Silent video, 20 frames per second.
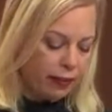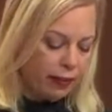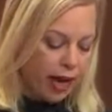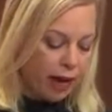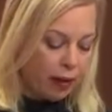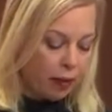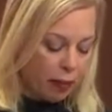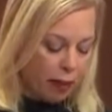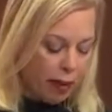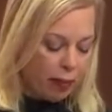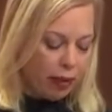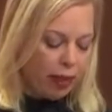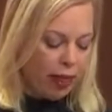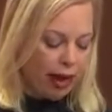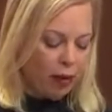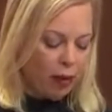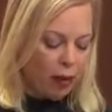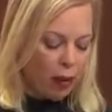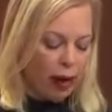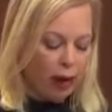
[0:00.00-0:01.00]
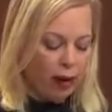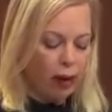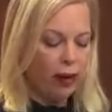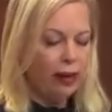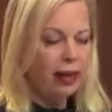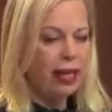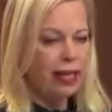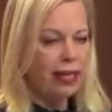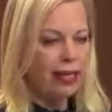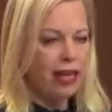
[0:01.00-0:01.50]
I remember that well,
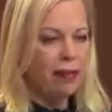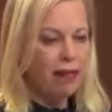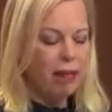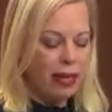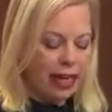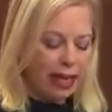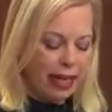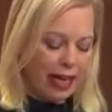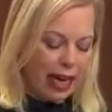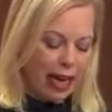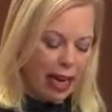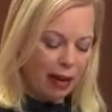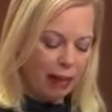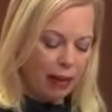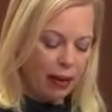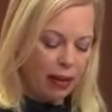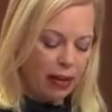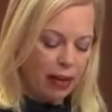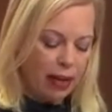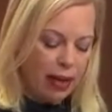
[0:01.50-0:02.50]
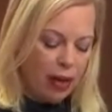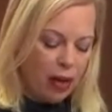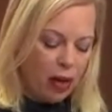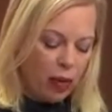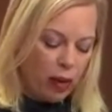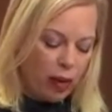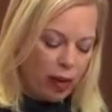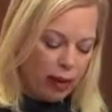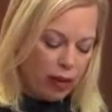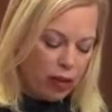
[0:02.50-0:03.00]
as that meeting happened
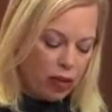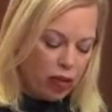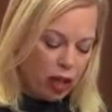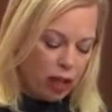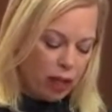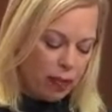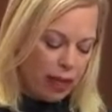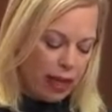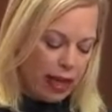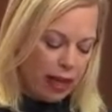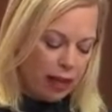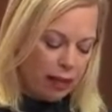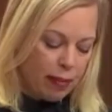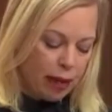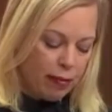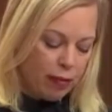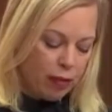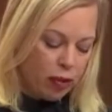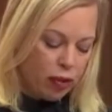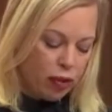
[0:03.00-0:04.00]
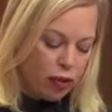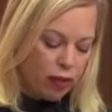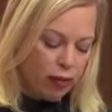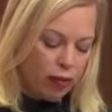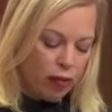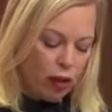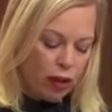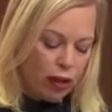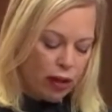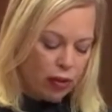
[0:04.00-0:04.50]
when I was just beginning my first year
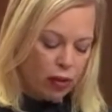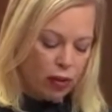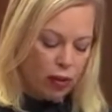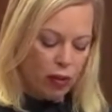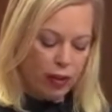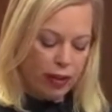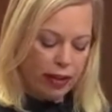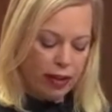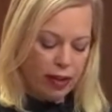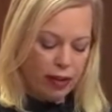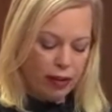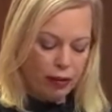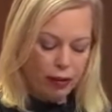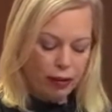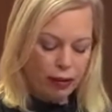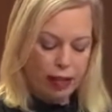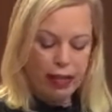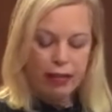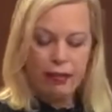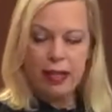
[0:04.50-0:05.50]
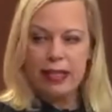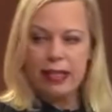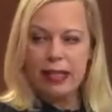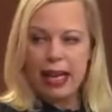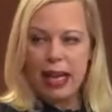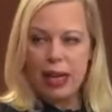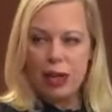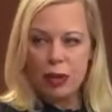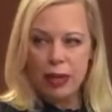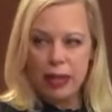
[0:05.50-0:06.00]
of law school at the University of
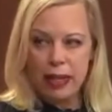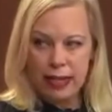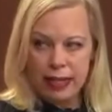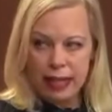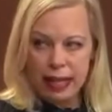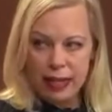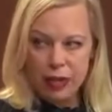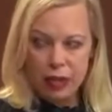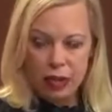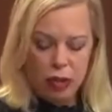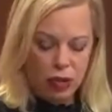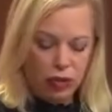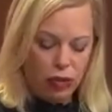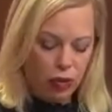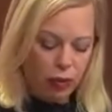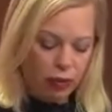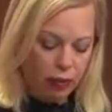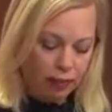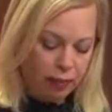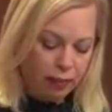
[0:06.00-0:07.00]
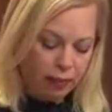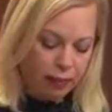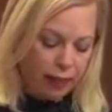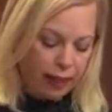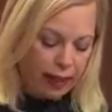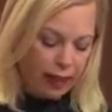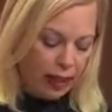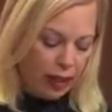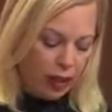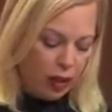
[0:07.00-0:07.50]
Saskatchewan in Saskatoon.
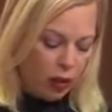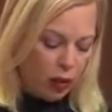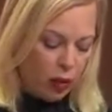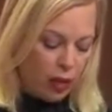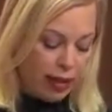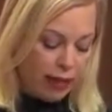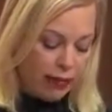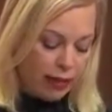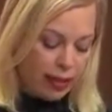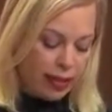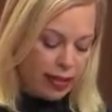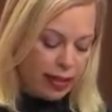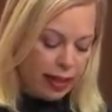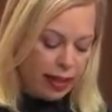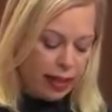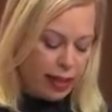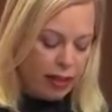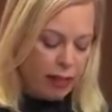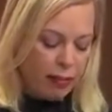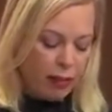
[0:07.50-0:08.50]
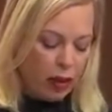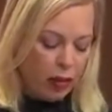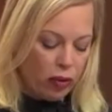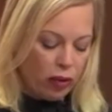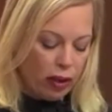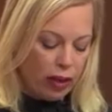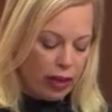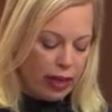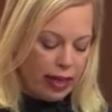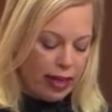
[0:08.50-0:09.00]
We even studied the
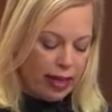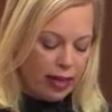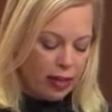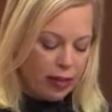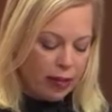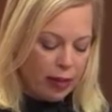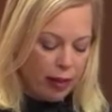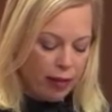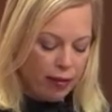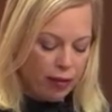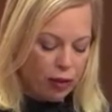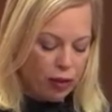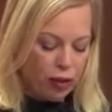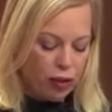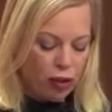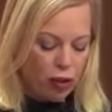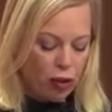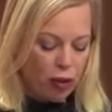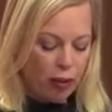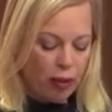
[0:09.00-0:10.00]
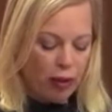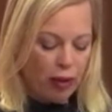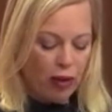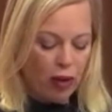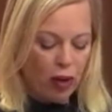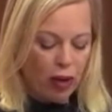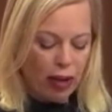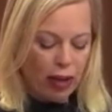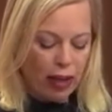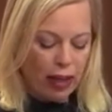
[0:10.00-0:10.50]
Milgard case in my first year criminal
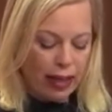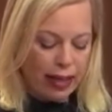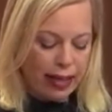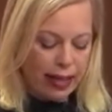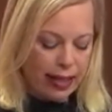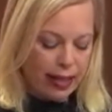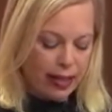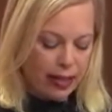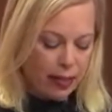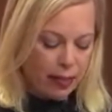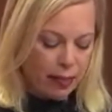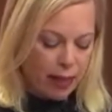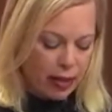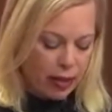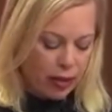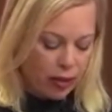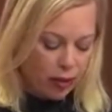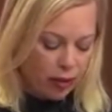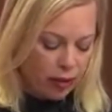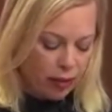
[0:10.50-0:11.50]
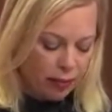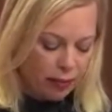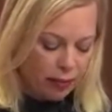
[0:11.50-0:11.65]
law class that semester.